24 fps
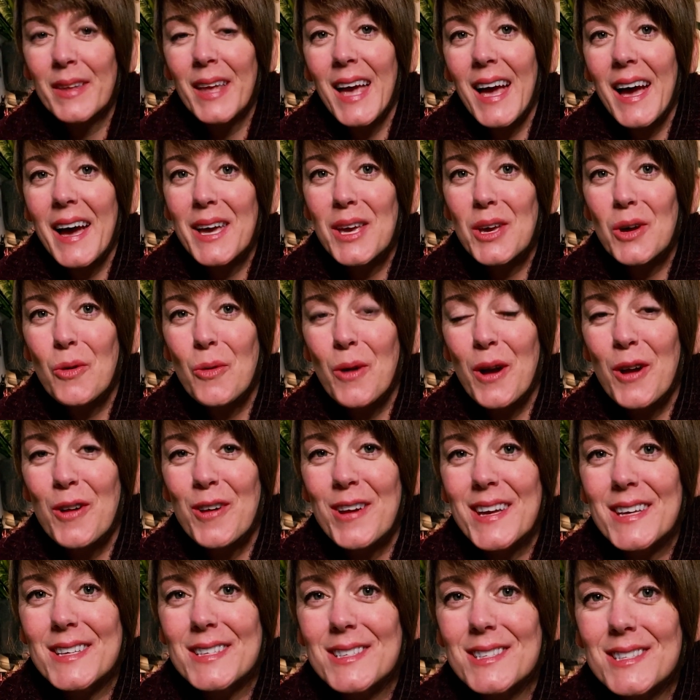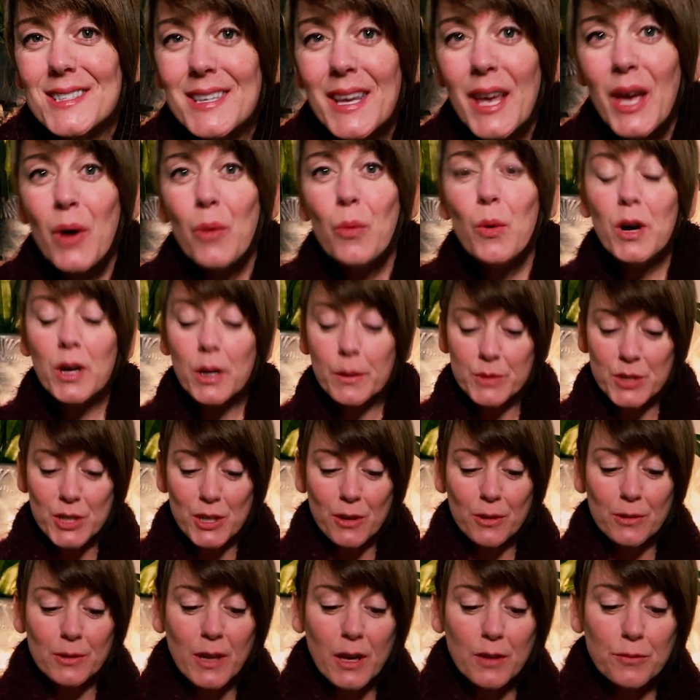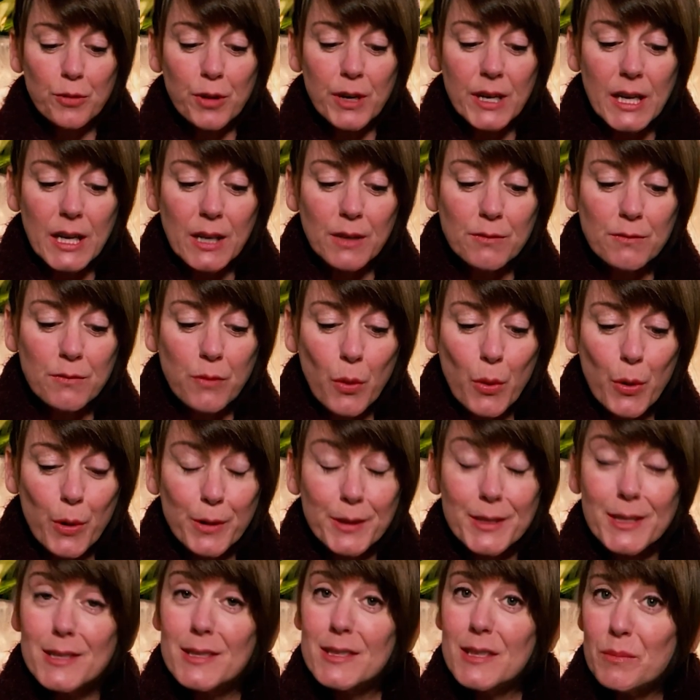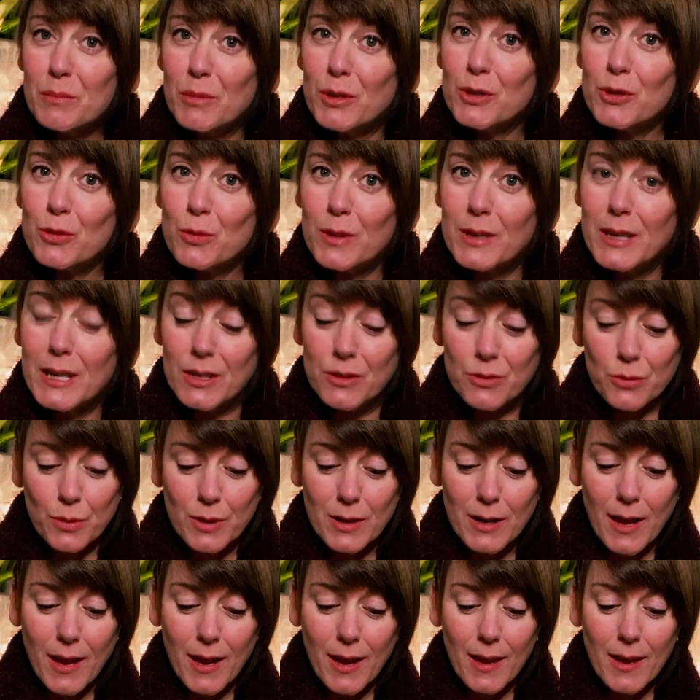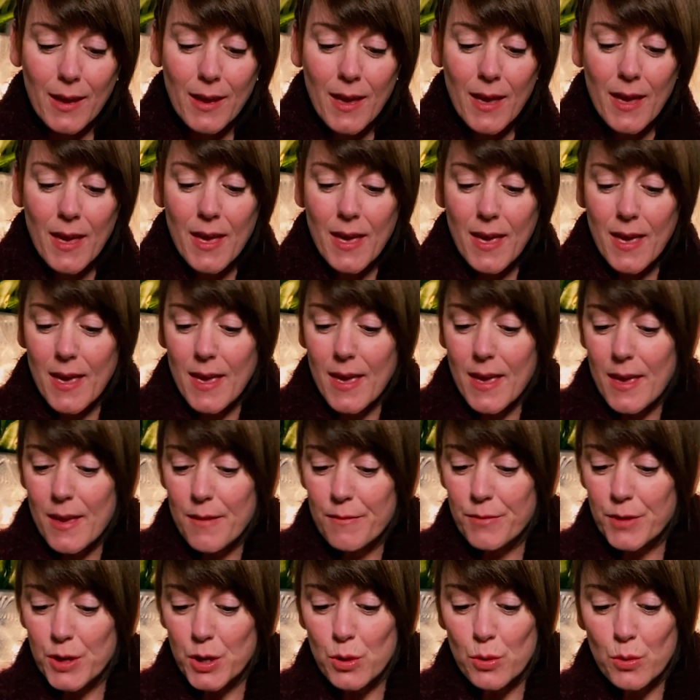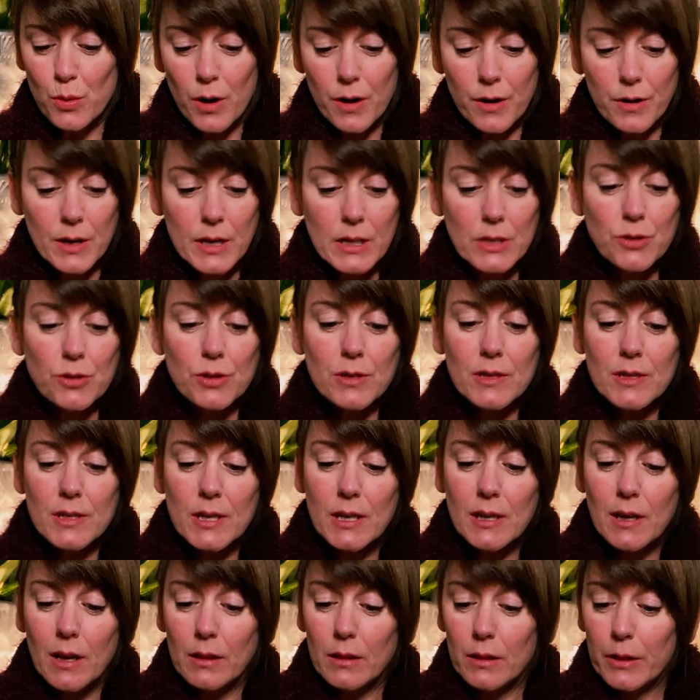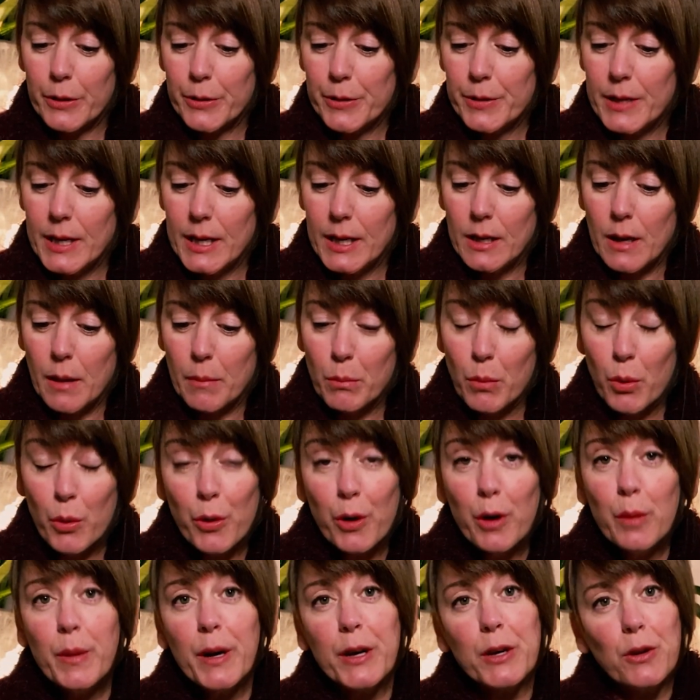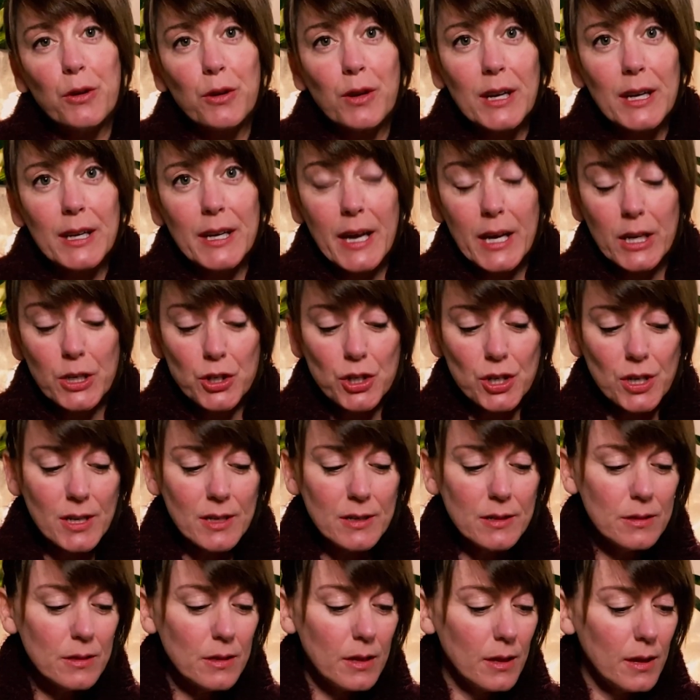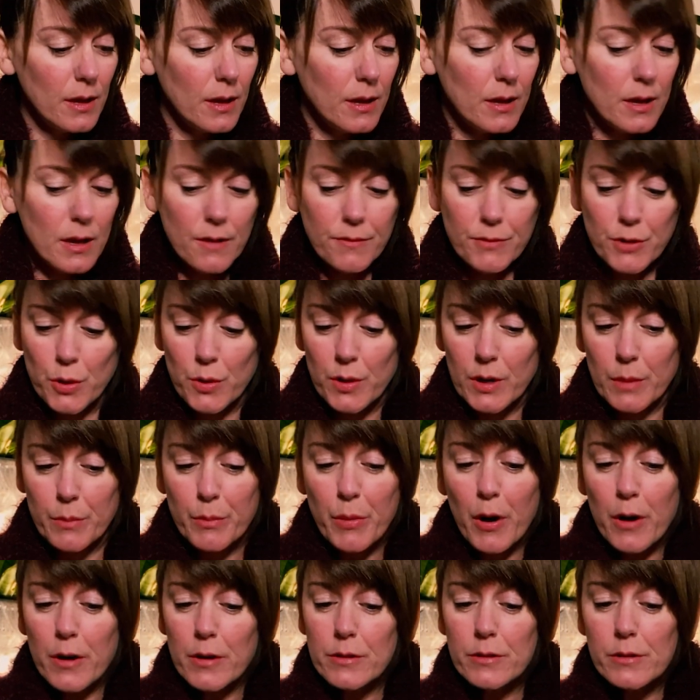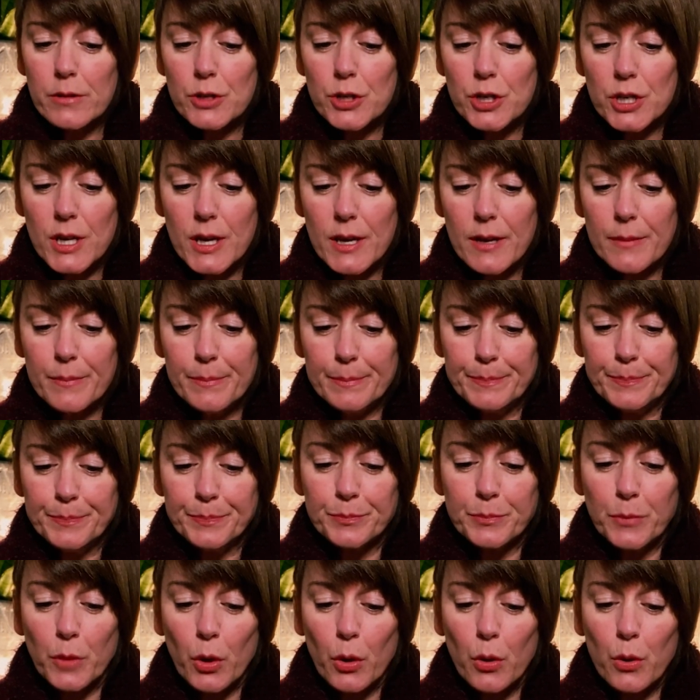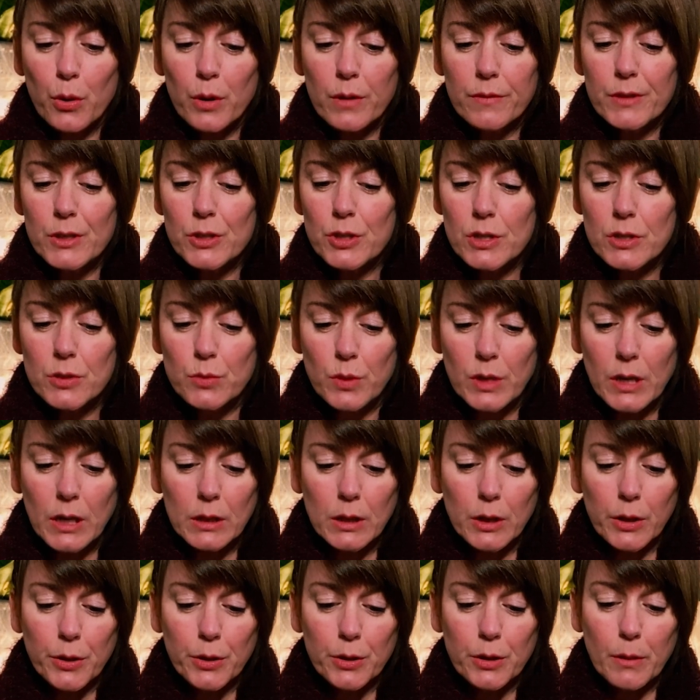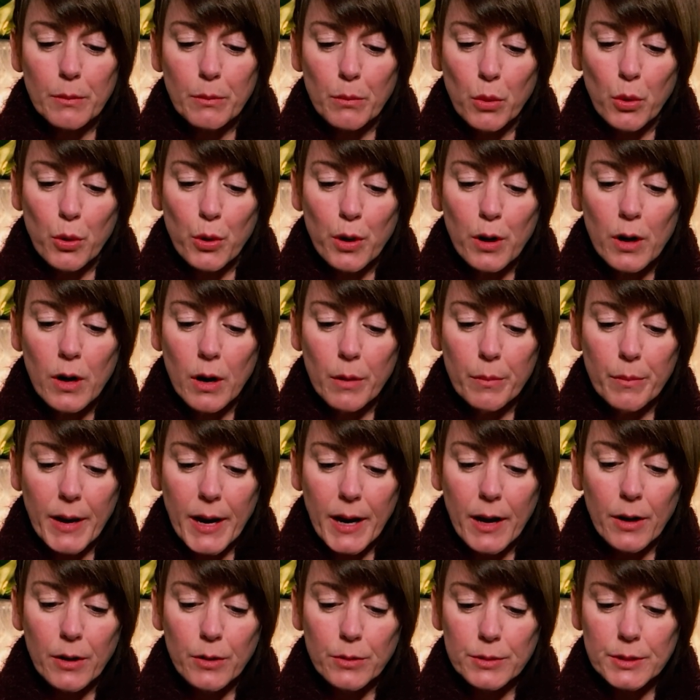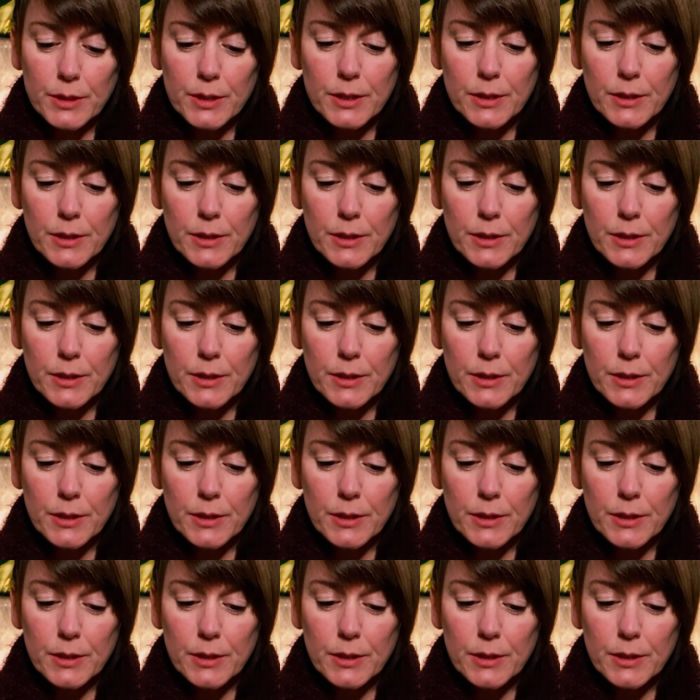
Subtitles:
Hi, Aquarius. Welcome to your love reading for December 2020. If you are interested in learning more about your connection, if you're in a partnership, or if you just want to learn more about